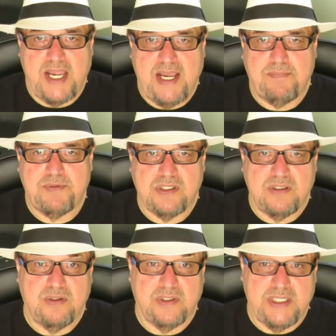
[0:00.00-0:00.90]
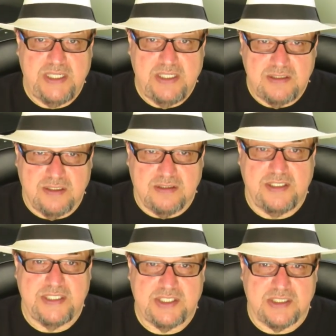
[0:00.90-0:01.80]
absolutely
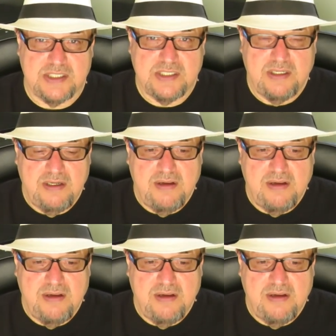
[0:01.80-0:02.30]
delicious.